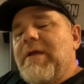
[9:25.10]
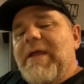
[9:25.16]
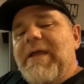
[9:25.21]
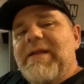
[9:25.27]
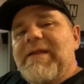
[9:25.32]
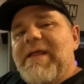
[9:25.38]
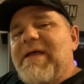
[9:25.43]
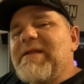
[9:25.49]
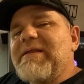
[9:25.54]

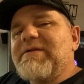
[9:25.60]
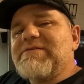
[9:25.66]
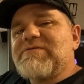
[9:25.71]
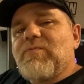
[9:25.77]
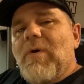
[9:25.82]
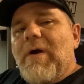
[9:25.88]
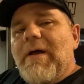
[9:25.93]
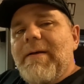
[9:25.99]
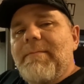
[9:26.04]
And that is
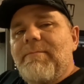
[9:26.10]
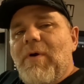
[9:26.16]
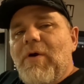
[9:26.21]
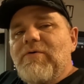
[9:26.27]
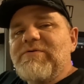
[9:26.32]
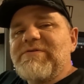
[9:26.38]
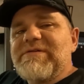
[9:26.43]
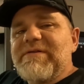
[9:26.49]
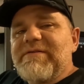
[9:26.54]
why
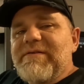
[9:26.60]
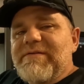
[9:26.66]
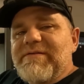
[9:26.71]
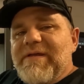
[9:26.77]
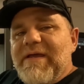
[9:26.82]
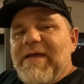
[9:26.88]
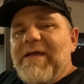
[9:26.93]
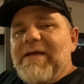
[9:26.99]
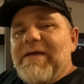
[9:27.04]
most of the
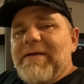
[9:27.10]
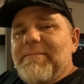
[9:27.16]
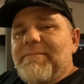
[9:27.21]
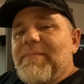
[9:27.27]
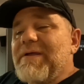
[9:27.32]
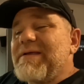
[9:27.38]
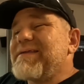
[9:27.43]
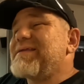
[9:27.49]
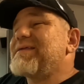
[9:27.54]

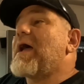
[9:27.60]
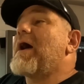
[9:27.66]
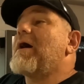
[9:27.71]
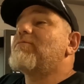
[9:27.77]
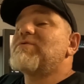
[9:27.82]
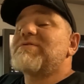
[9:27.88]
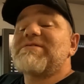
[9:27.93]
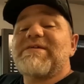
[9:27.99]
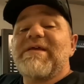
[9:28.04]
time, I
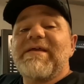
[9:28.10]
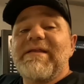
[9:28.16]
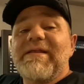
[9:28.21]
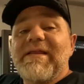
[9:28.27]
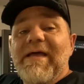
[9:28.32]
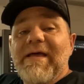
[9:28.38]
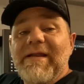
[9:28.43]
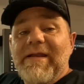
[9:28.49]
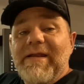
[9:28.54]
would say
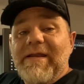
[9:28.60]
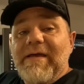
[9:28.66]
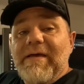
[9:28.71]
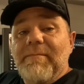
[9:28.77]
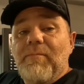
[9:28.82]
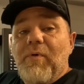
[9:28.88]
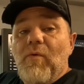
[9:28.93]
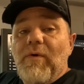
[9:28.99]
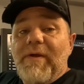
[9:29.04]

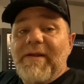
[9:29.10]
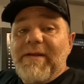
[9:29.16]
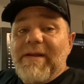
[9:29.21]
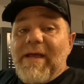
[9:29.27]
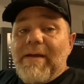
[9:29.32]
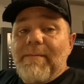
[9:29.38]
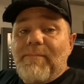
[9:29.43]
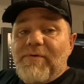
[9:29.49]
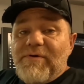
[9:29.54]

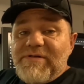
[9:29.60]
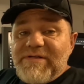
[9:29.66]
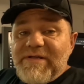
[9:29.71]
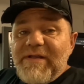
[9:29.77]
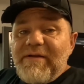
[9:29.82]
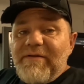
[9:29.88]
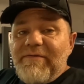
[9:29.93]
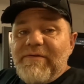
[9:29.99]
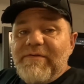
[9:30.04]

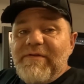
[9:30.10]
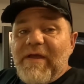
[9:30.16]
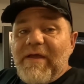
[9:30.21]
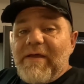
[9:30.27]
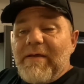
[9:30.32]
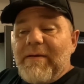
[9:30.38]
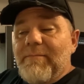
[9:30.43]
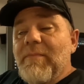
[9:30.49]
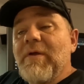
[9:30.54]
99.9% of the
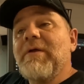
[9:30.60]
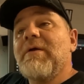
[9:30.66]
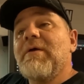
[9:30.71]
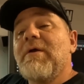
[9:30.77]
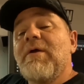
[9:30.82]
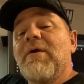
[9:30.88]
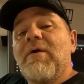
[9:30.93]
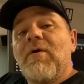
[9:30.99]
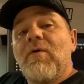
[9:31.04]
time,
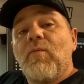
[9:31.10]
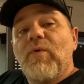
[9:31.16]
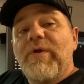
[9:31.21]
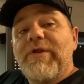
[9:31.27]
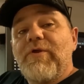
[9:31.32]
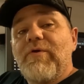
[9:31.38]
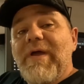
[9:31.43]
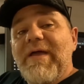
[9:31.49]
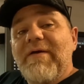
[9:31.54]

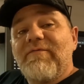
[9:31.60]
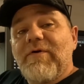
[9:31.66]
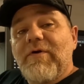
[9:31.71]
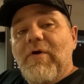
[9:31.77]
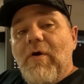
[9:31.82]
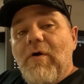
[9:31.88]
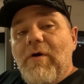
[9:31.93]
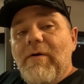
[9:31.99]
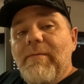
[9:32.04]
when you have a
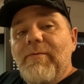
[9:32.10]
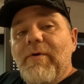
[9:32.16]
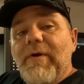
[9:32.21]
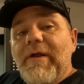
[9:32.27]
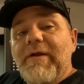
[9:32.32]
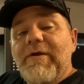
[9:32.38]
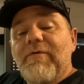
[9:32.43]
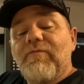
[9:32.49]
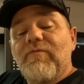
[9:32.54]

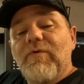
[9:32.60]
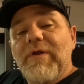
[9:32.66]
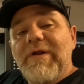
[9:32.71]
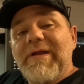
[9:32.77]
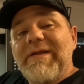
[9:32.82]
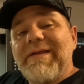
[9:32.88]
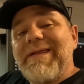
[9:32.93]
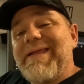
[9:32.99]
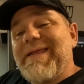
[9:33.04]
carburetor
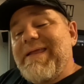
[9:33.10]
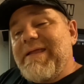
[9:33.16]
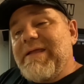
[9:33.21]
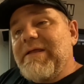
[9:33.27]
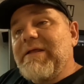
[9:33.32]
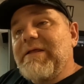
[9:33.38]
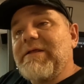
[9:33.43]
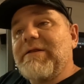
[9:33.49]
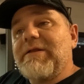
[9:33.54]
running
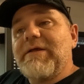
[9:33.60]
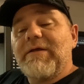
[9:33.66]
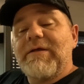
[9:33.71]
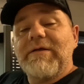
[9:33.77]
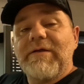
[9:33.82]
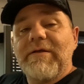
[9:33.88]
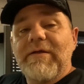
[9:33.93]
in